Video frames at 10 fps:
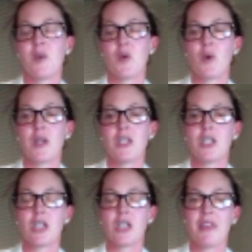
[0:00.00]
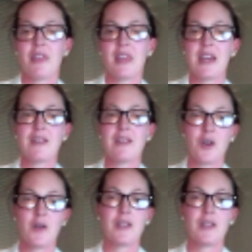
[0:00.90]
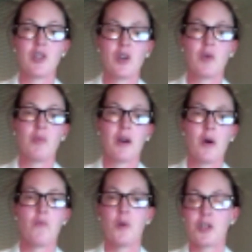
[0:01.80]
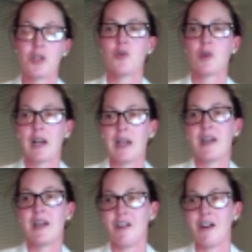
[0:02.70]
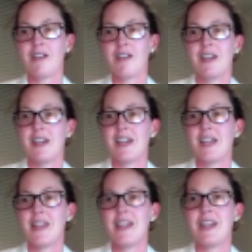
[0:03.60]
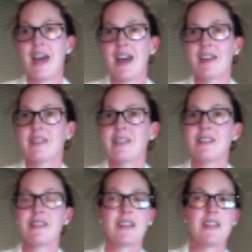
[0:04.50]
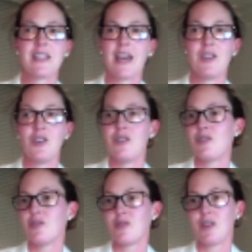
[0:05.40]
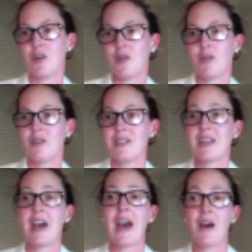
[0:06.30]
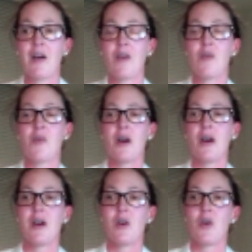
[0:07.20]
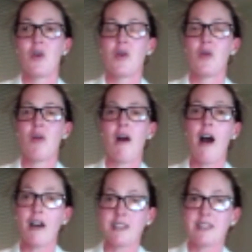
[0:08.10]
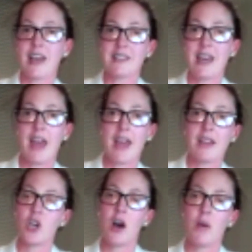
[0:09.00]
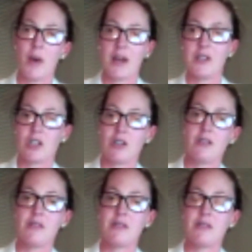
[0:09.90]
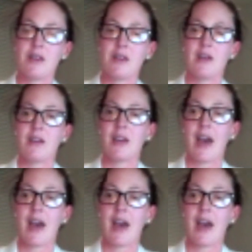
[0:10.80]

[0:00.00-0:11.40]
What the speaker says: which I think is going to become much more clearer in the next 10 years or so, is how us as HR managers can